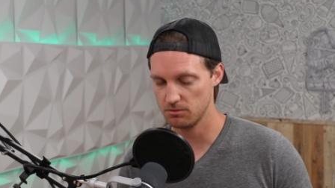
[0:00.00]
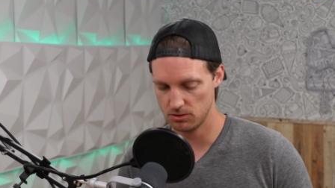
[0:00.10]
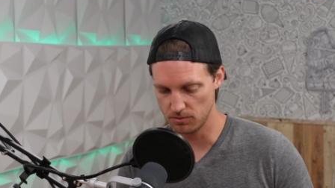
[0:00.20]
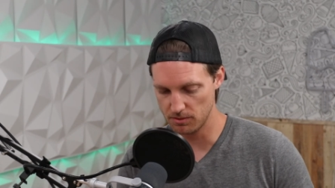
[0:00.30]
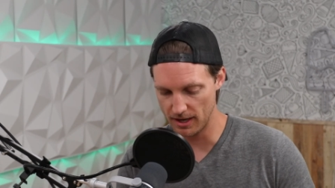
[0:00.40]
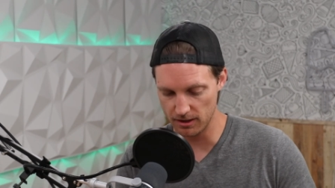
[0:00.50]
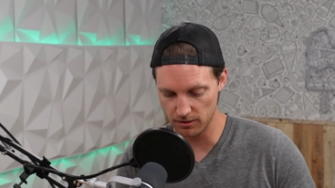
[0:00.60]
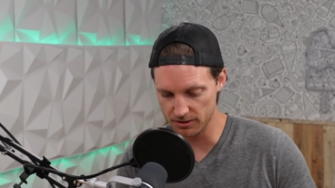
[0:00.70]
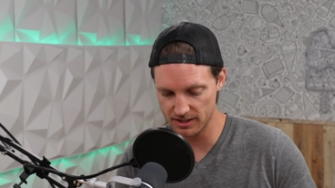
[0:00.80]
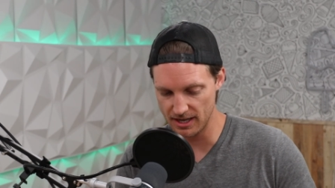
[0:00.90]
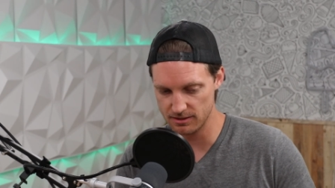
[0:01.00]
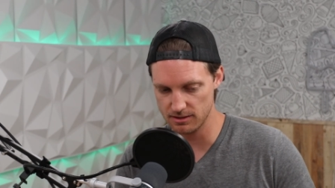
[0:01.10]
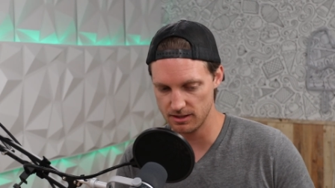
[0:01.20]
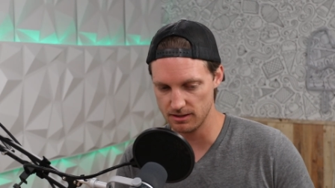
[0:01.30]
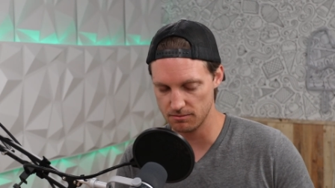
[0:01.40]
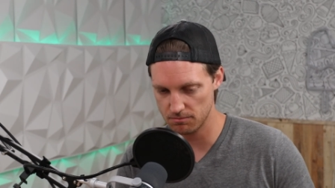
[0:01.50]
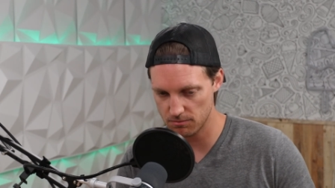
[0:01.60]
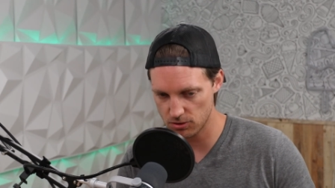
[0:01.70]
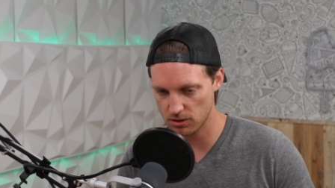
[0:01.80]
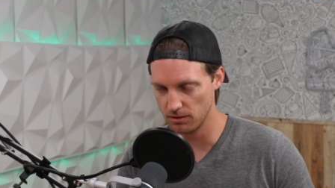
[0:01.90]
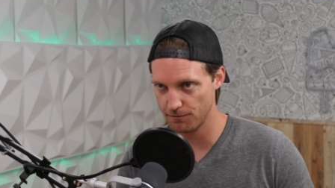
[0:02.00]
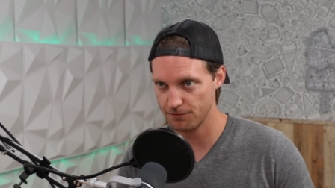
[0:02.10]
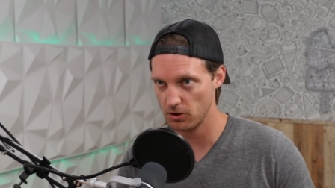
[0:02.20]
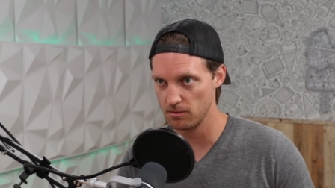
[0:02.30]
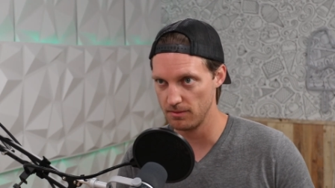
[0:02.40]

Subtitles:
So we write a little test that says, confirm